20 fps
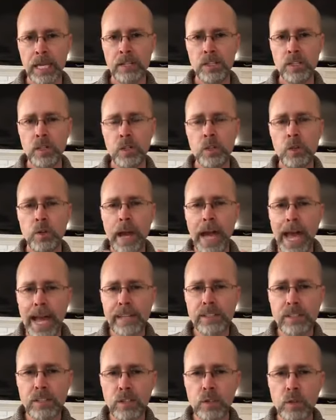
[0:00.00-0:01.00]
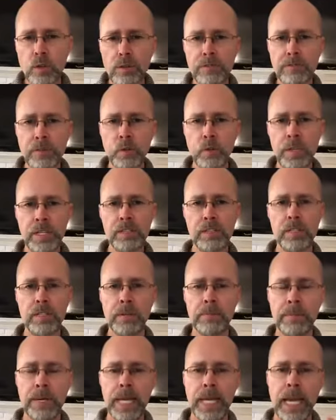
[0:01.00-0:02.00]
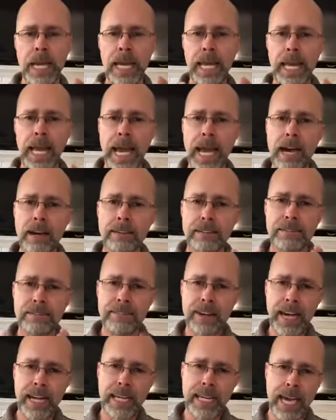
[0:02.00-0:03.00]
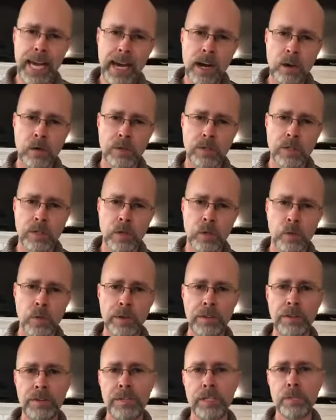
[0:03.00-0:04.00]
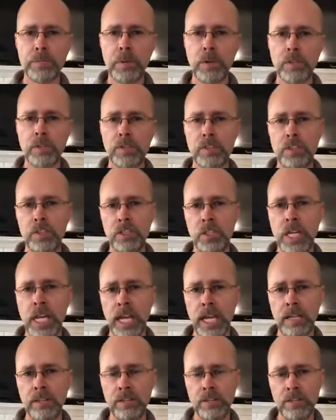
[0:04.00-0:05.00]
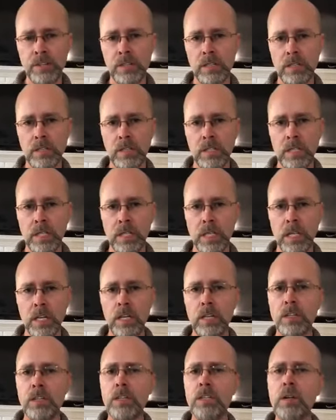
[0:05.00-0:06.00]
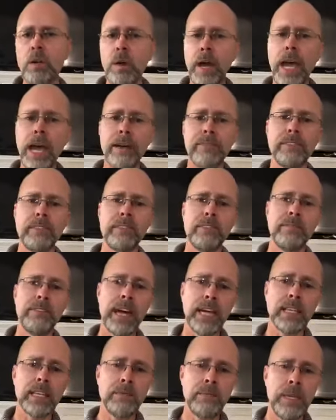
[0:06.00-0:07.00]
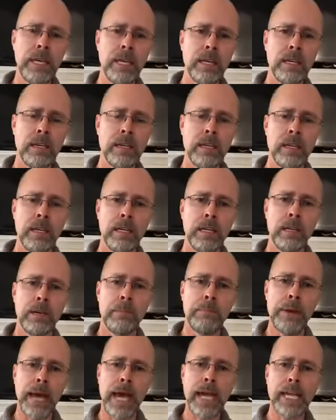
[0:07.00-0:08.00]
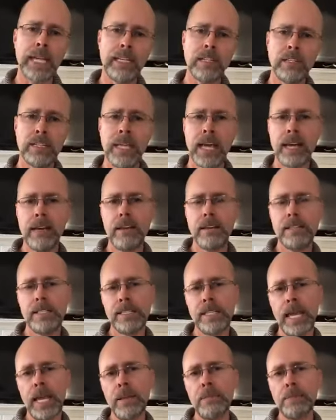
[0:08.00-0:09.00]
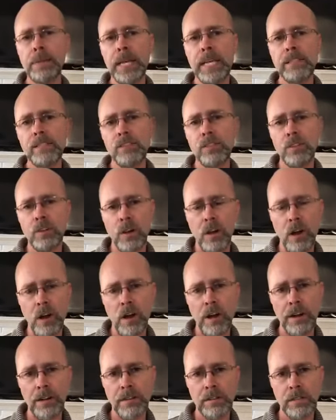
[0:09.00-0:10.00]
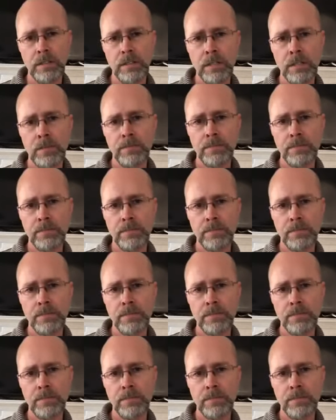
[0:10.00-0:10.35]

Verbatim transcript: So you ask the Lord for wisdom and how to find out whether this person's changed. You don't have to invite them in back into that same place in your heart.